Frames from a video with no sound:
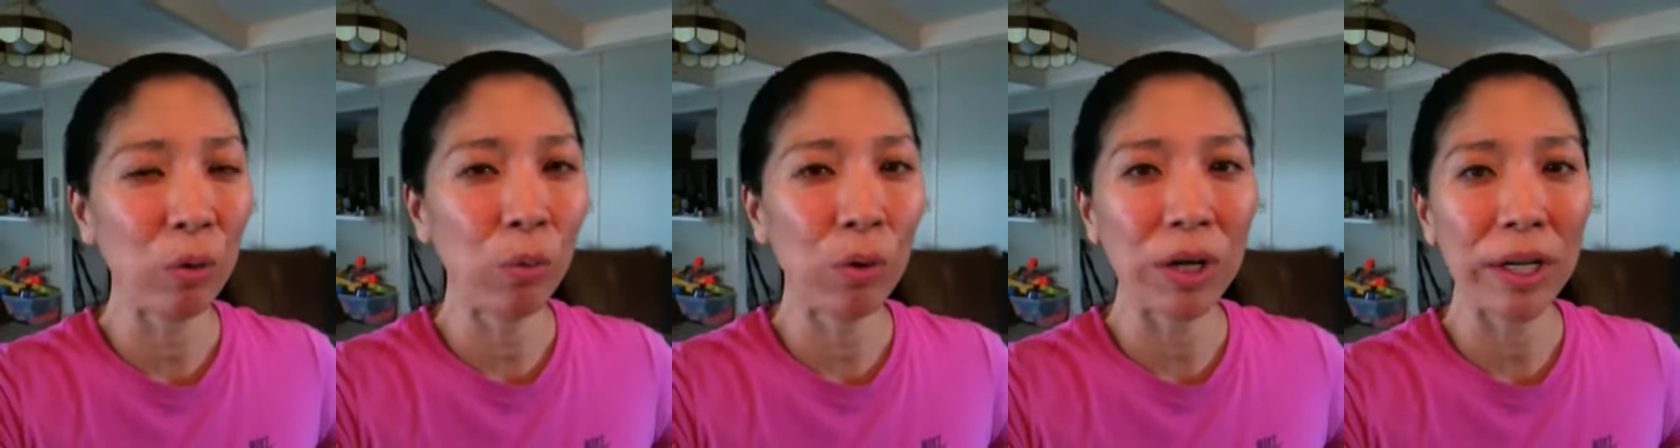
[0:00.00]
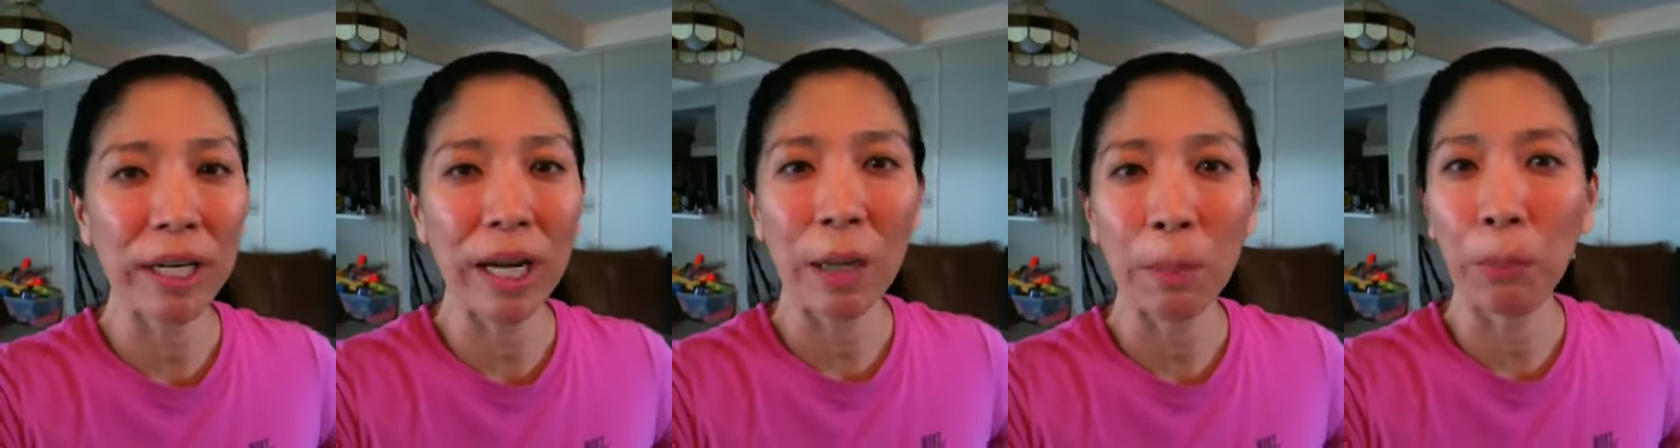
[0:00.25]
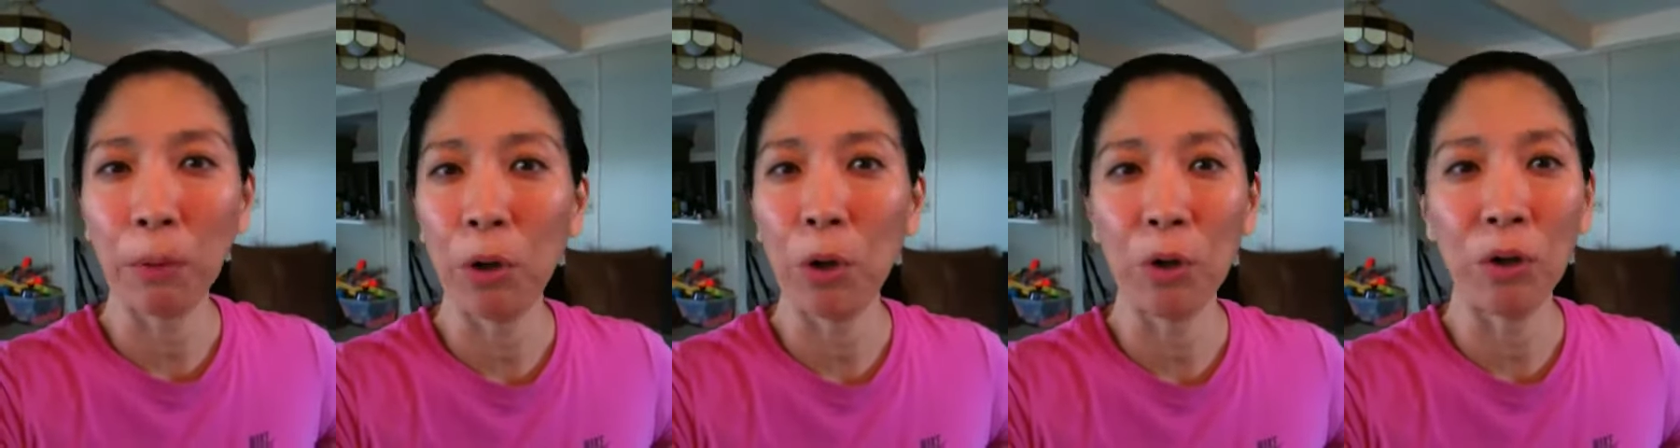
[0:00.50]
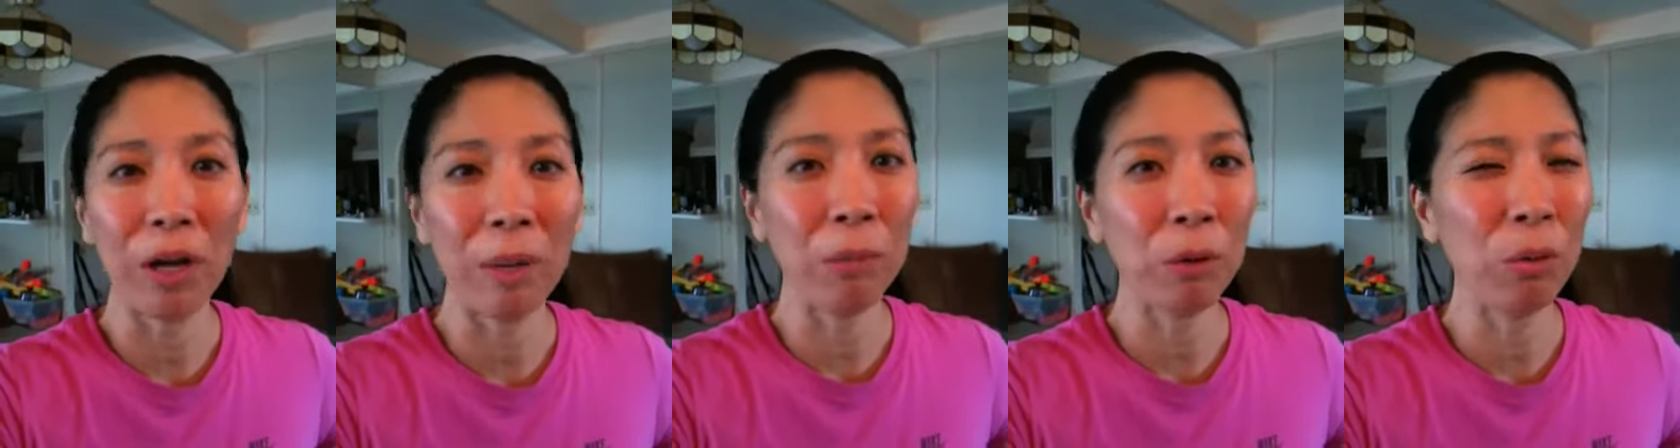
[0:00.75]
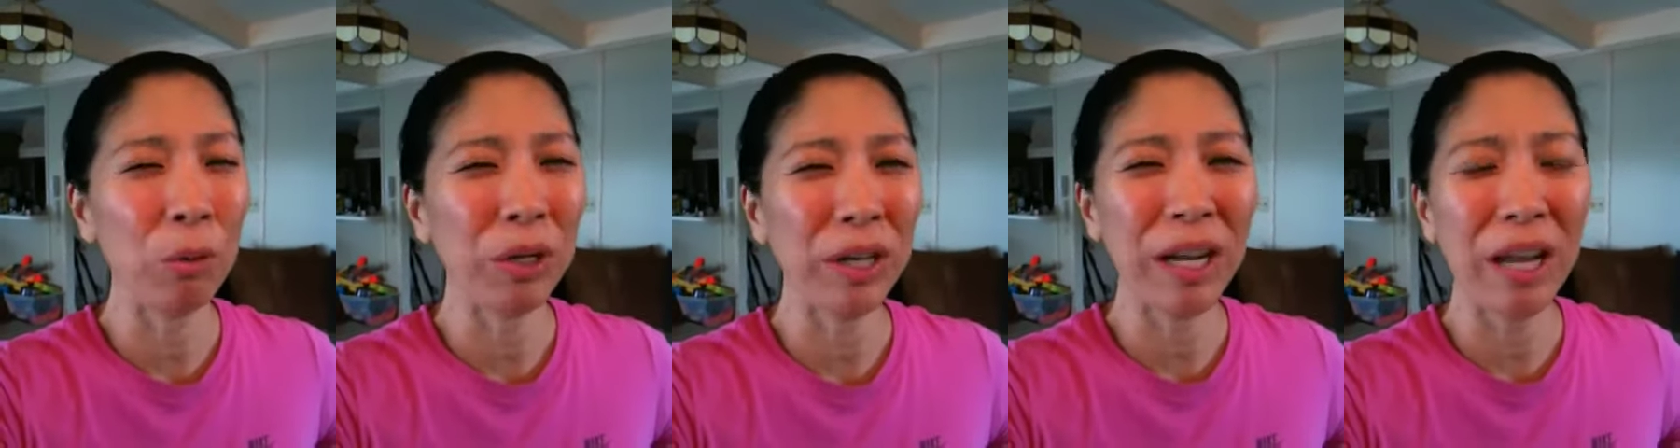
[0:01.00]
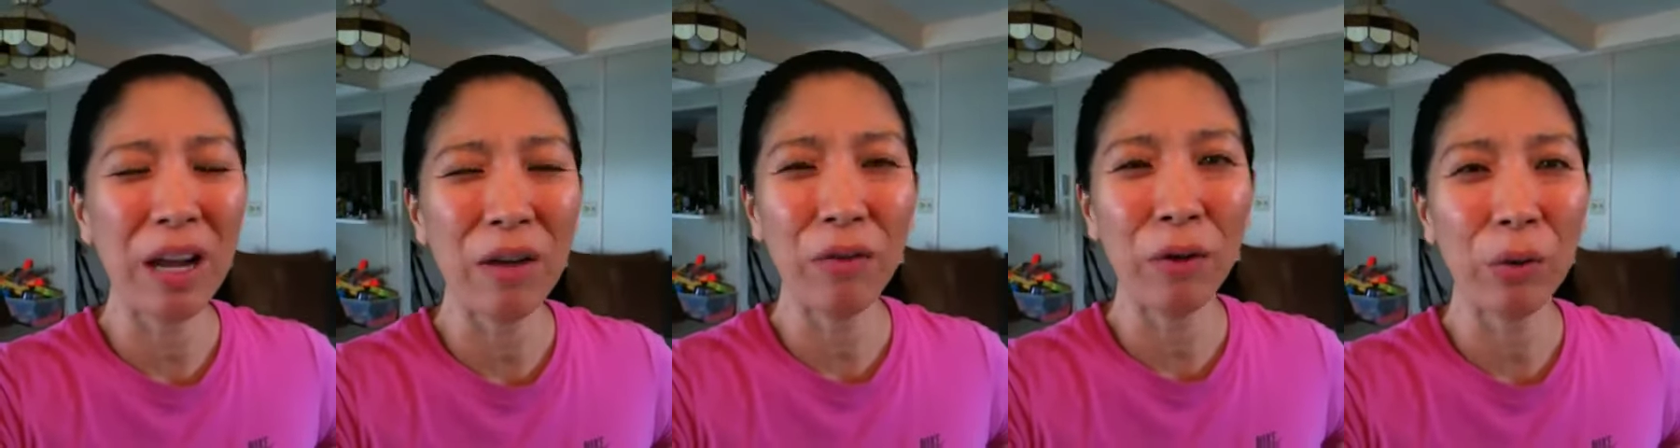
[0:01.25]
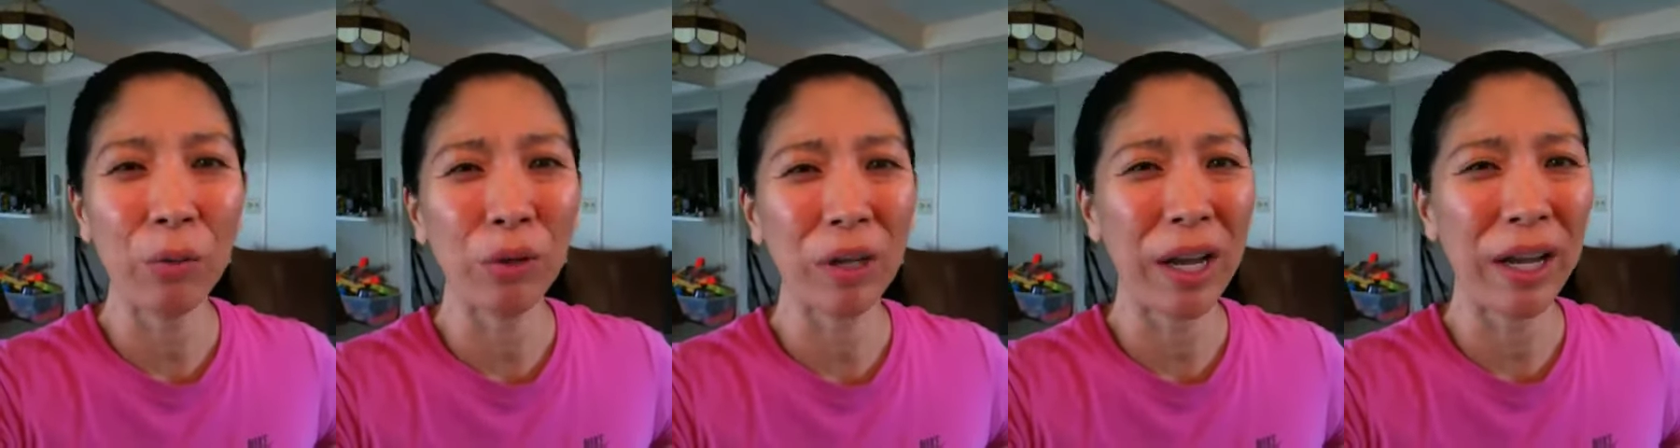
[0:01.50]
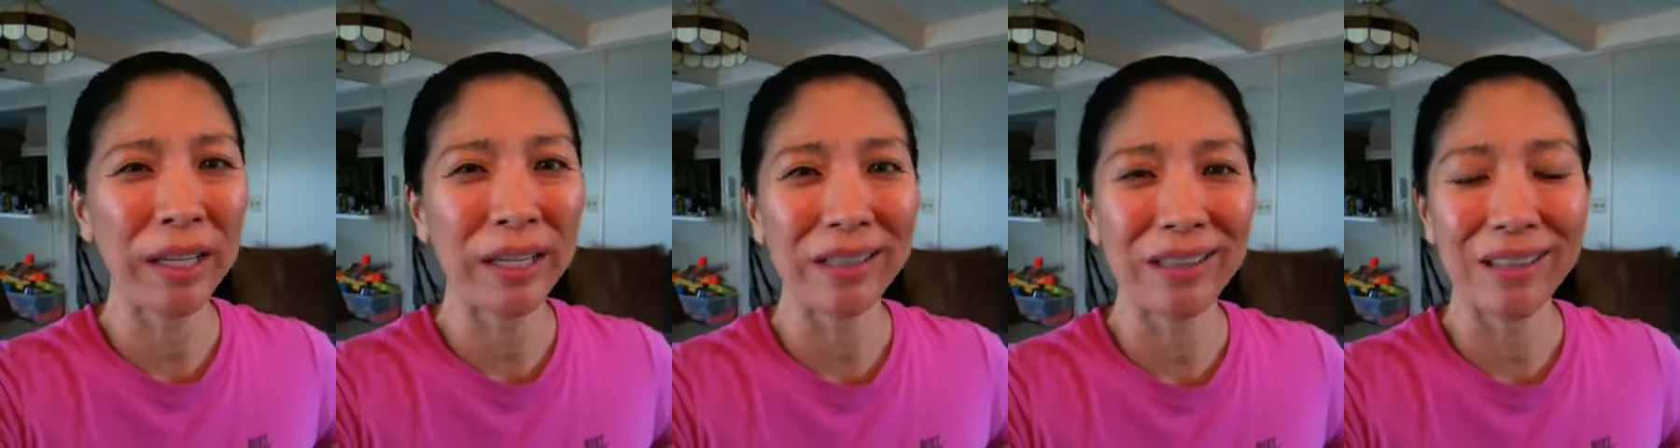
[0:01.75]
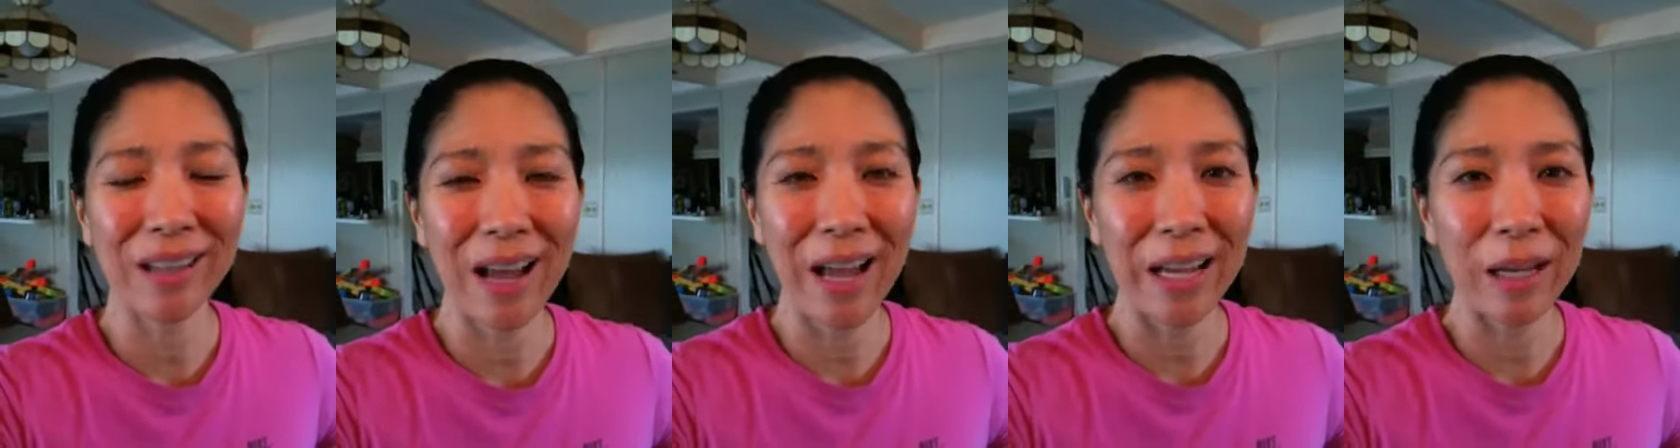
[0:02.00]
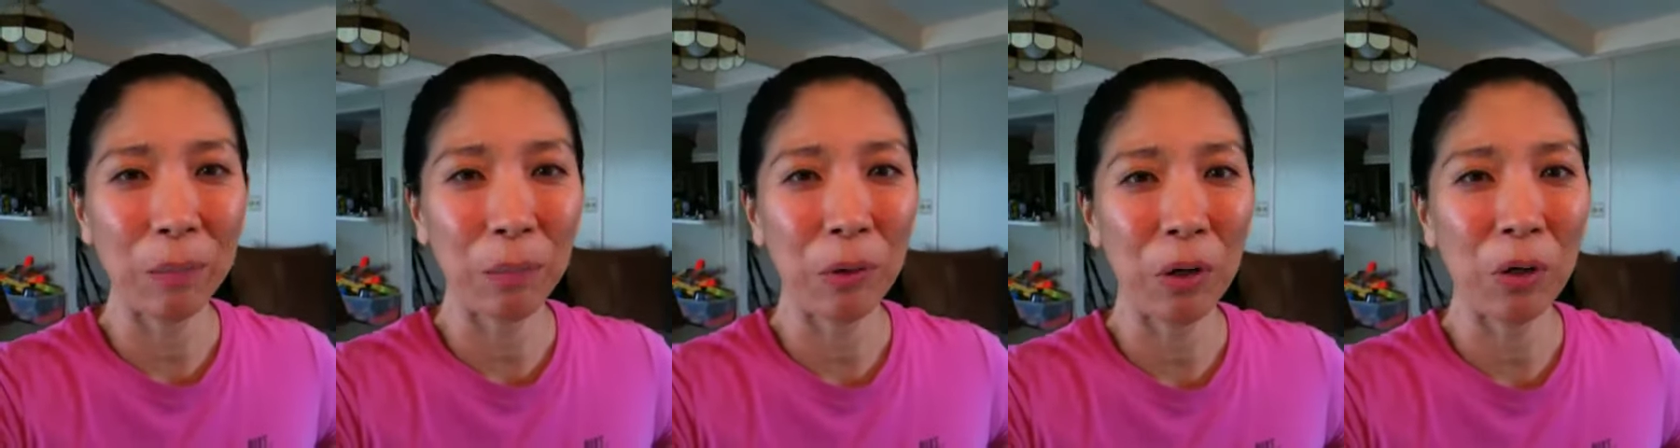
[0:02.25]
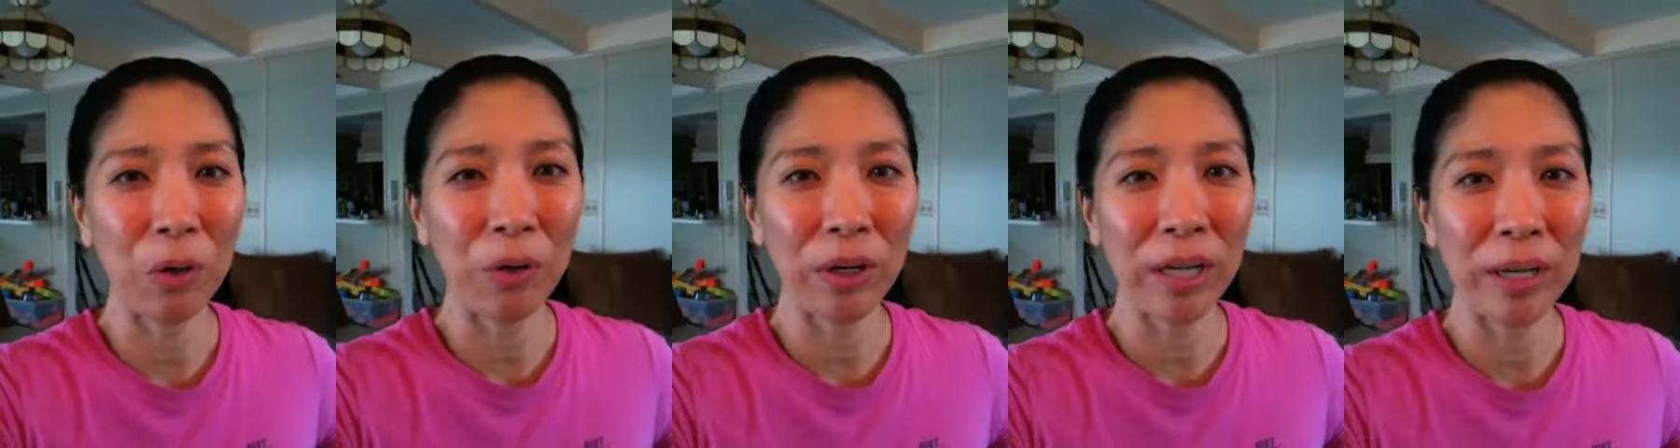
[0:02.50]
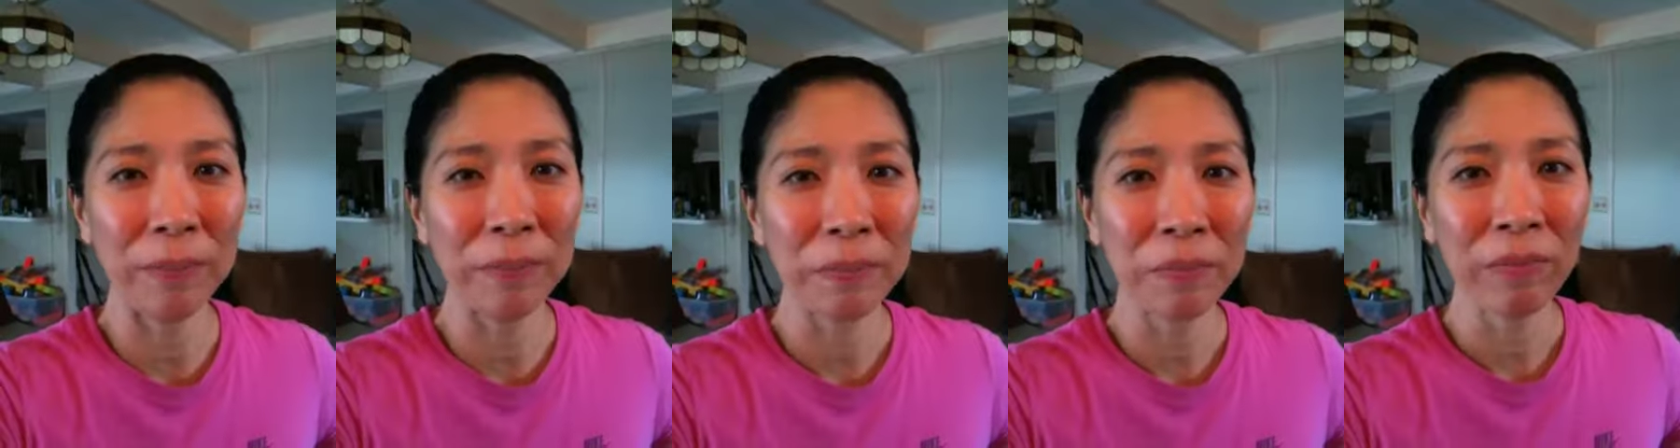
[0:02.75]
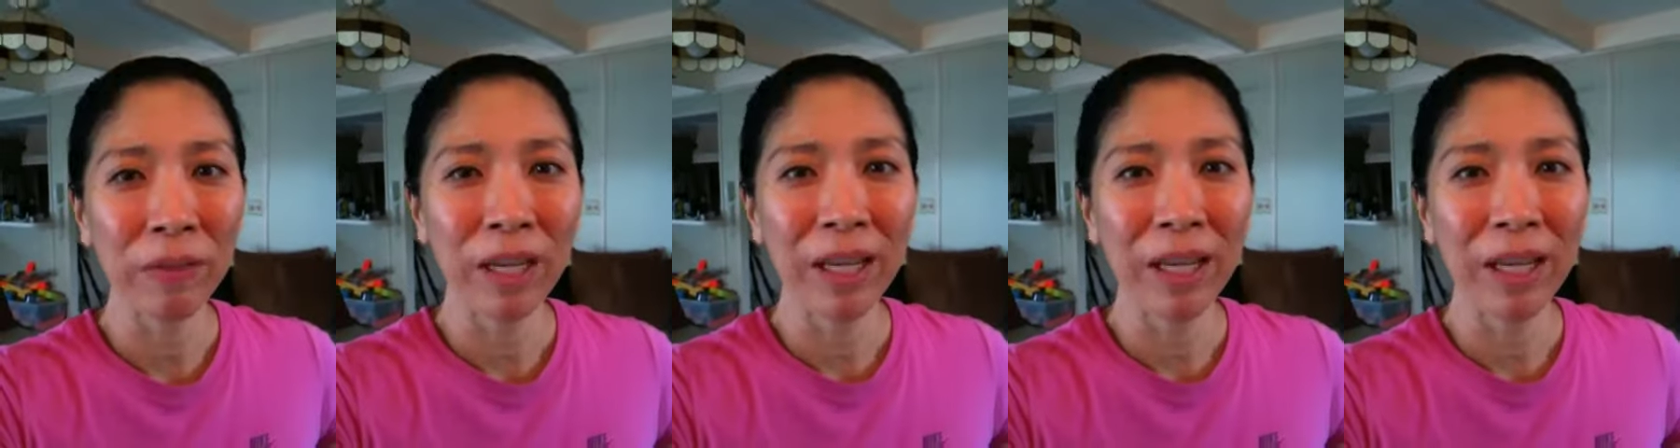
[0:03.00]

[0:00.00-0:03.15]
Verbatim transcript: workout program or whatever kind of diet program